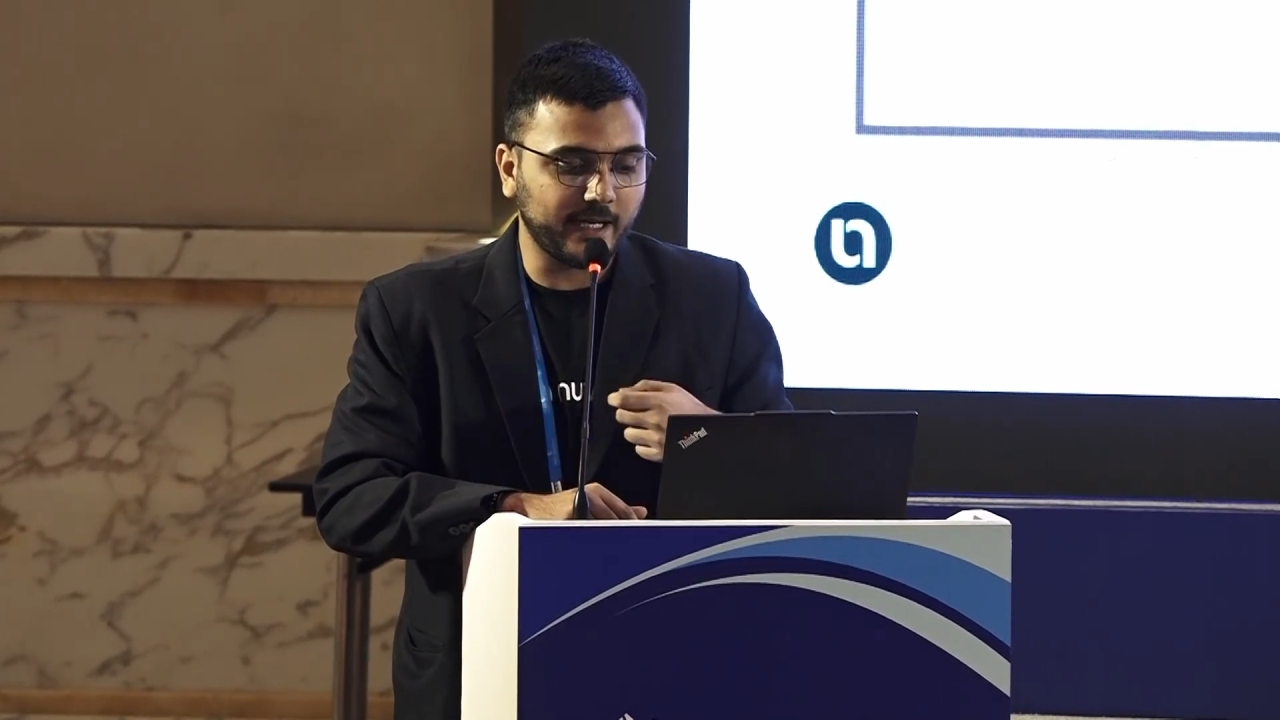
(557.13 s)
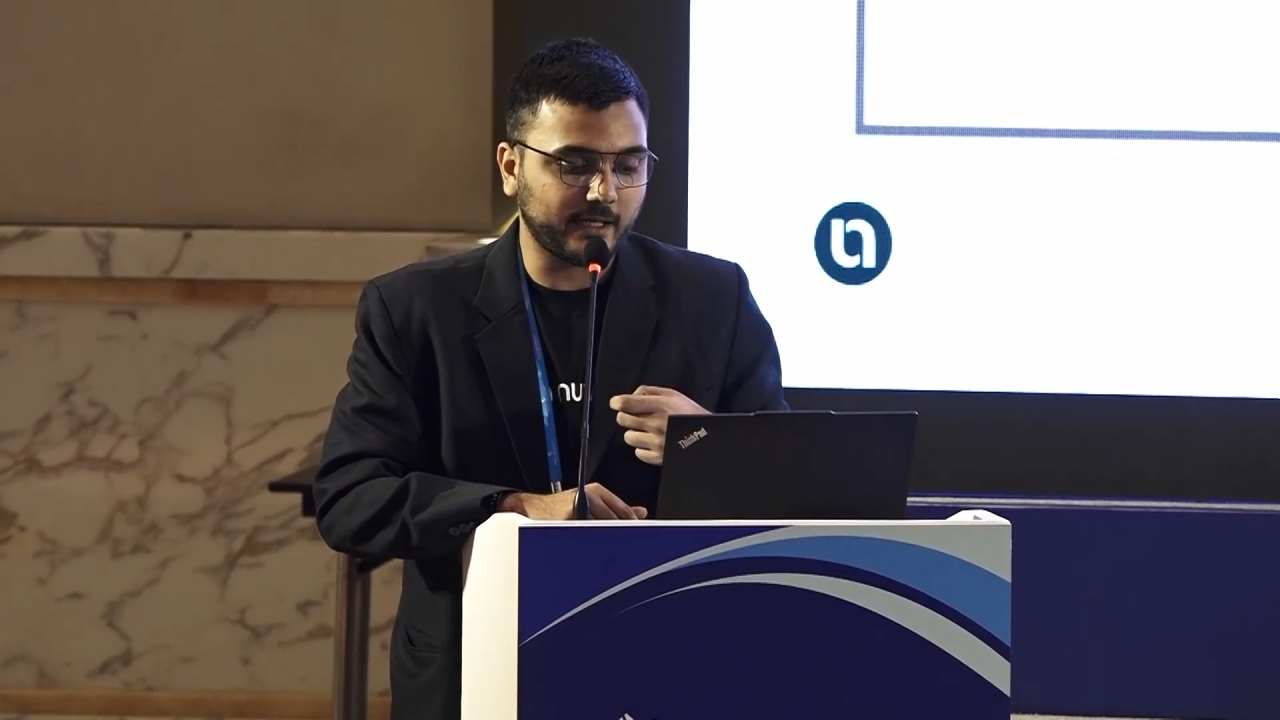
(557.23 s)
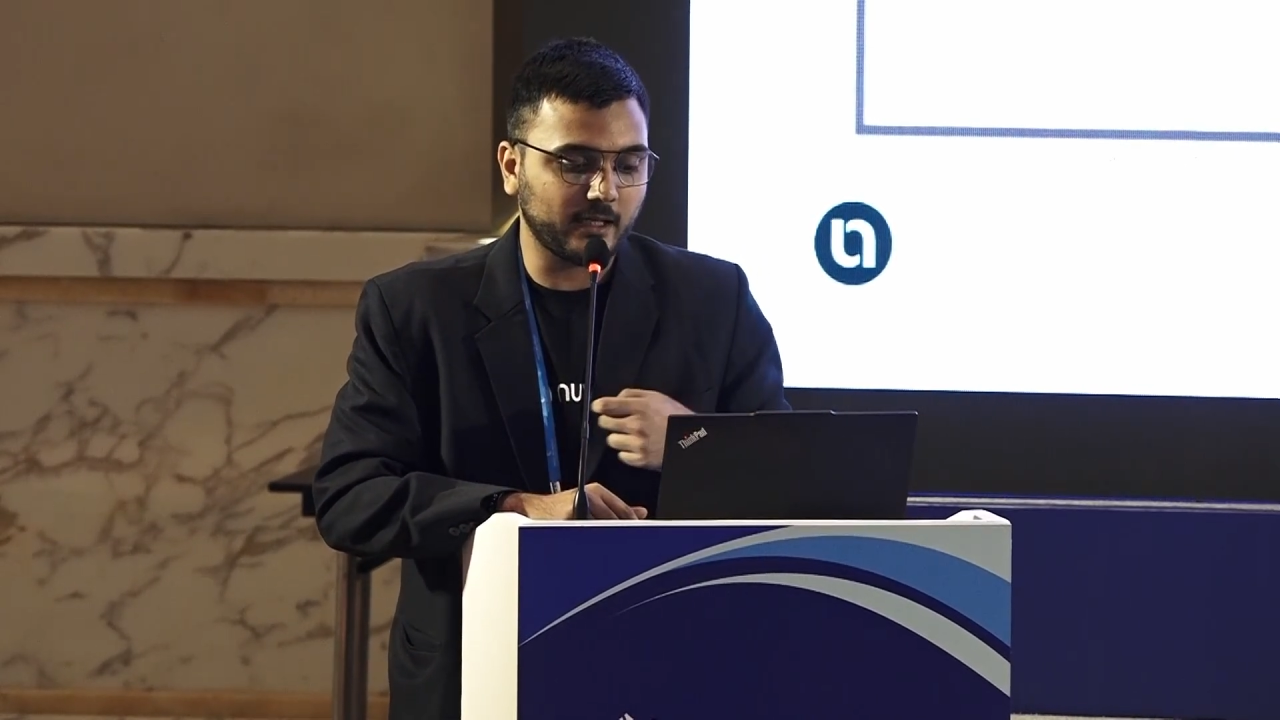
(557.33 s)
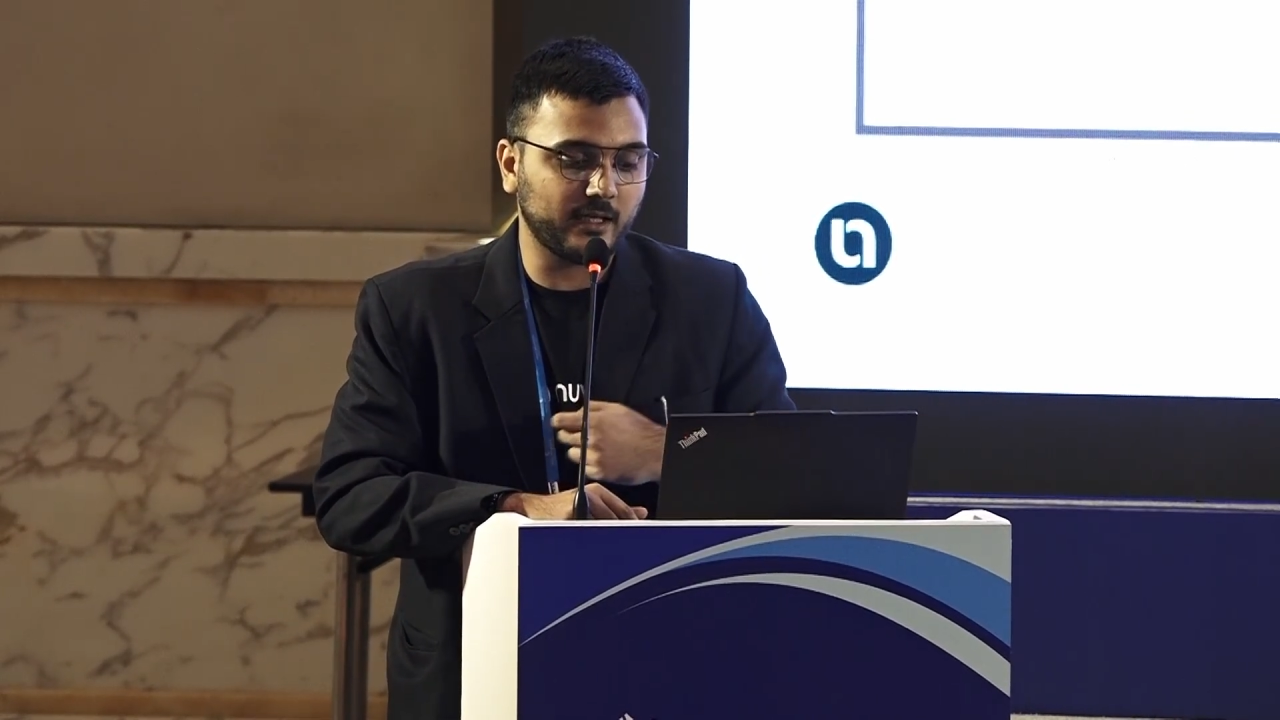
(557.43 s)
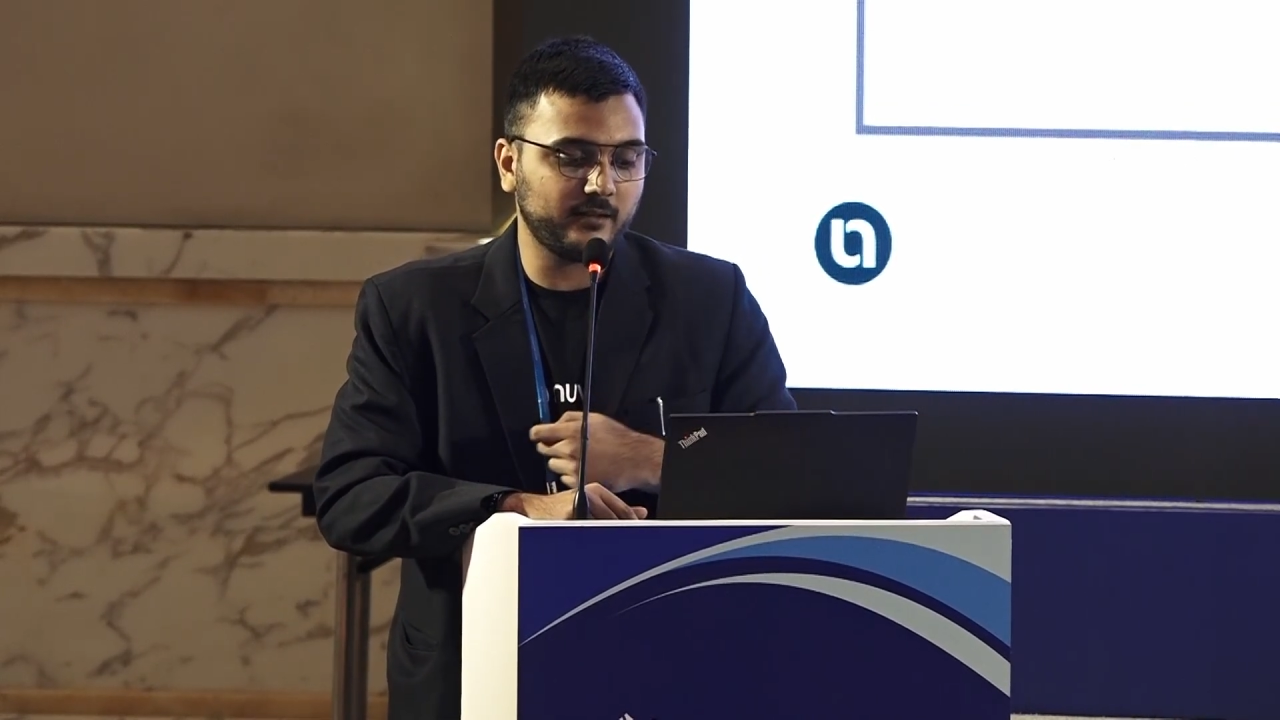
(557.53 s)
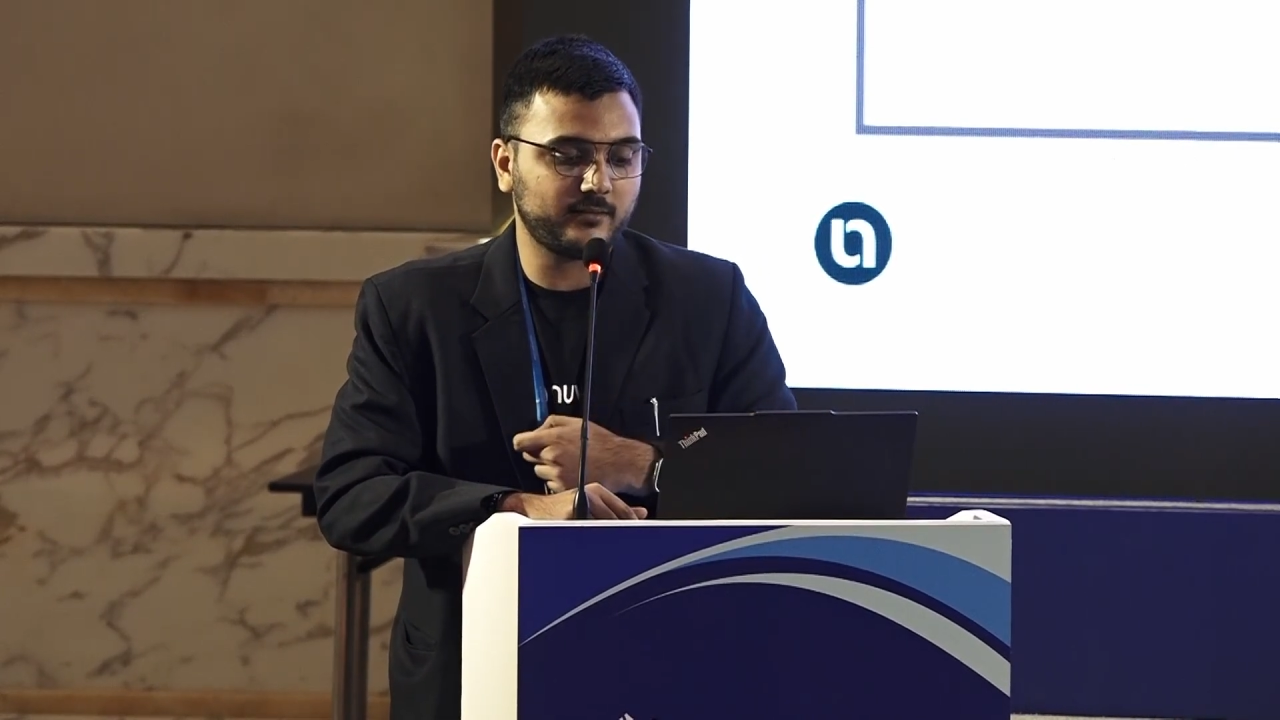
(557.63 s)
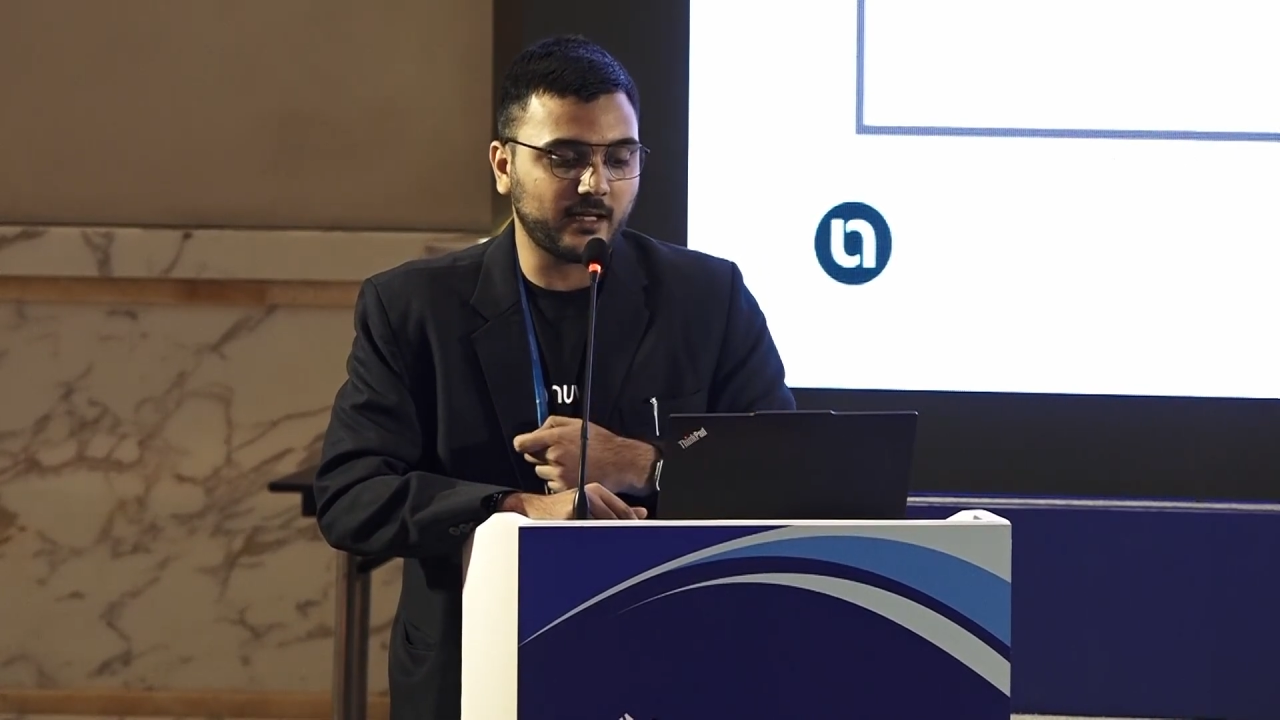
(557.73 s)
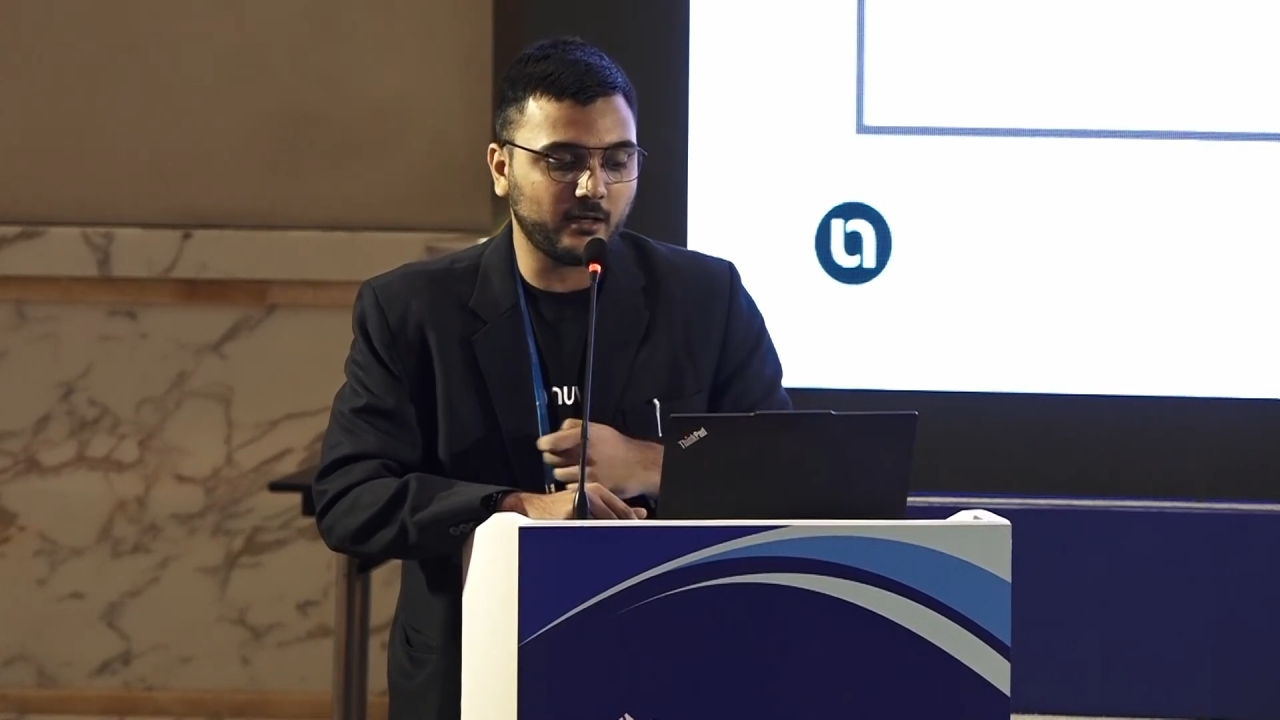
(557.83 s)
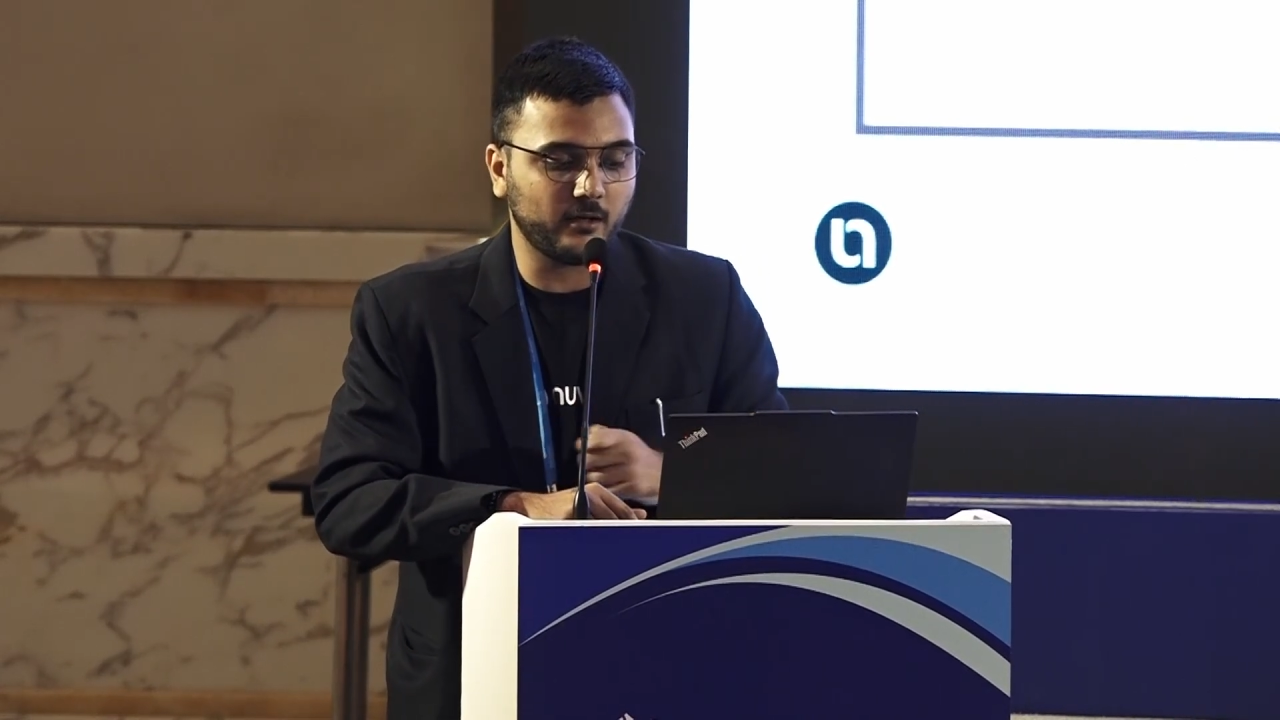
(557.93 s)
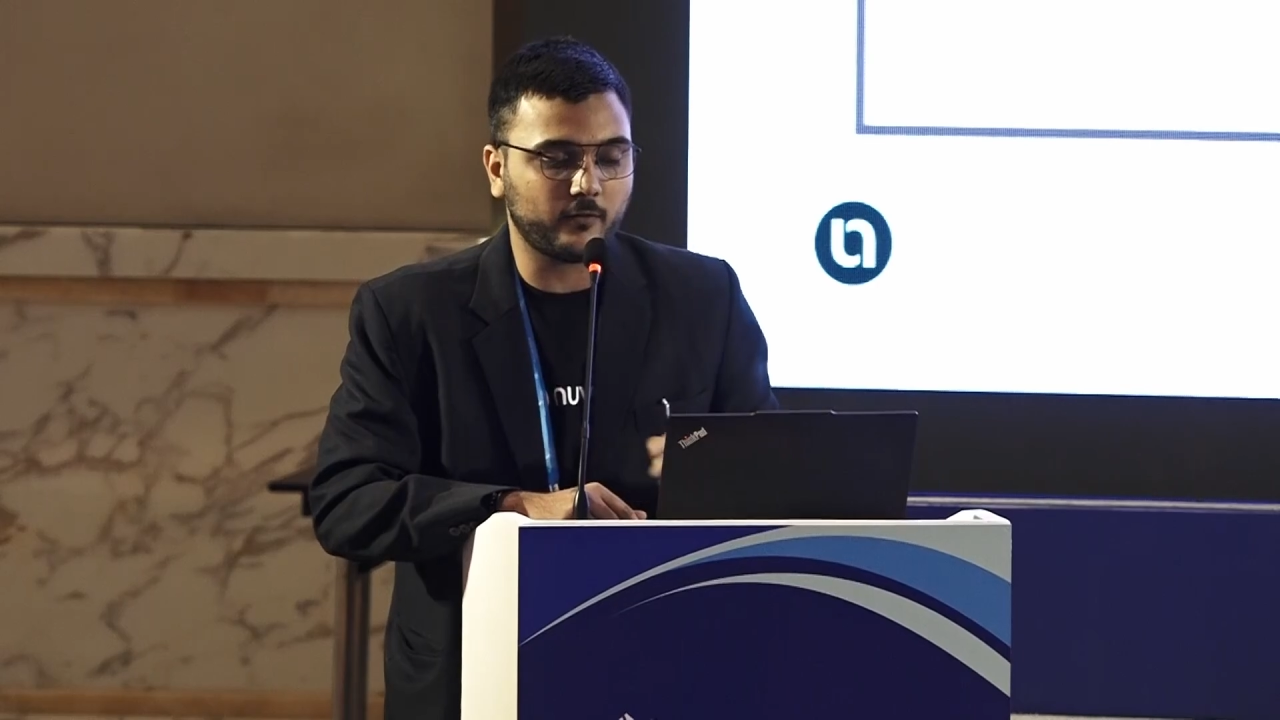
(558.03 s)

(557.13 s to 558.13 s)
recognized standard